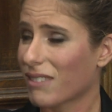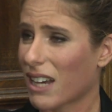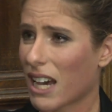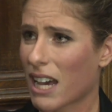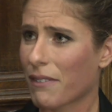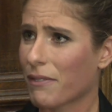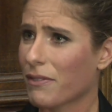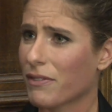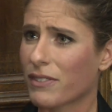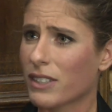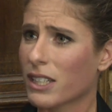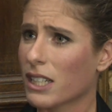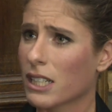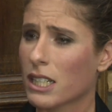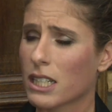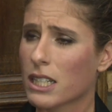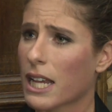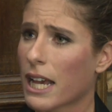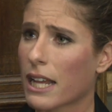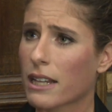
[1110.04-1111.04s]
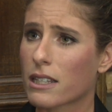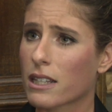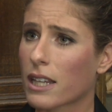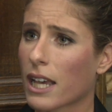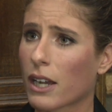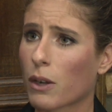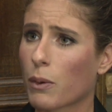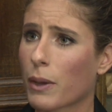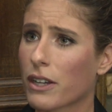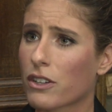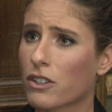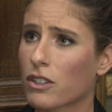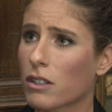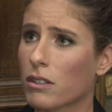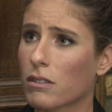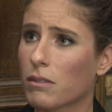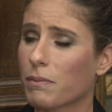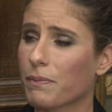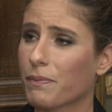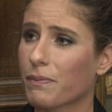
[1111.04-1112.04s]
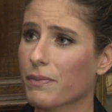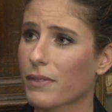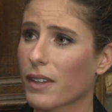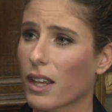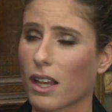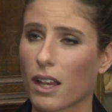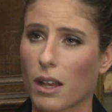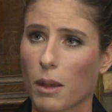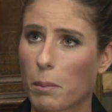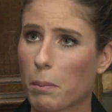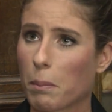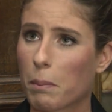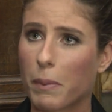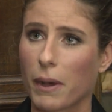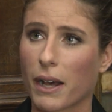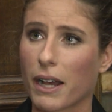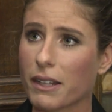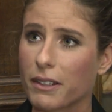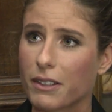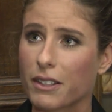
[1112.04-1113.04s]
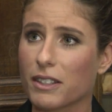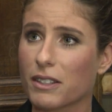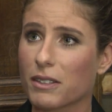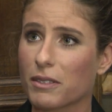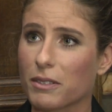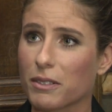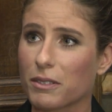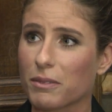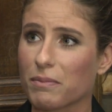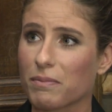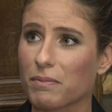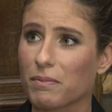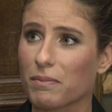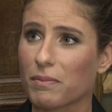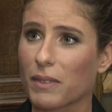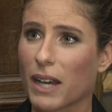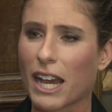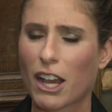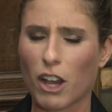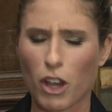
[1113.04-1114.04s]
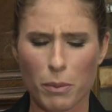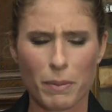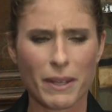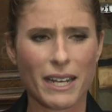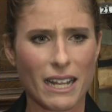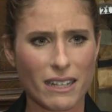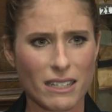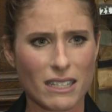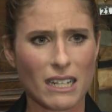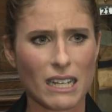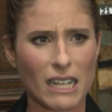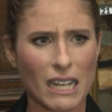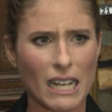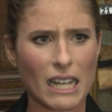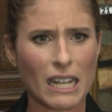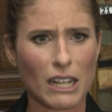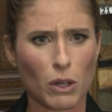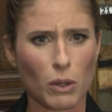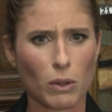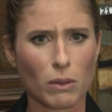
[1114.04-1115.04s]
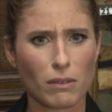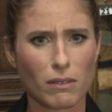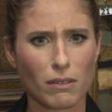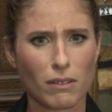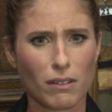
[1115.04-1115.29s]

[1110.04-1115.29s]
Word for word: I didn't answer that question, mm -hmm. but I hope it answered it a little.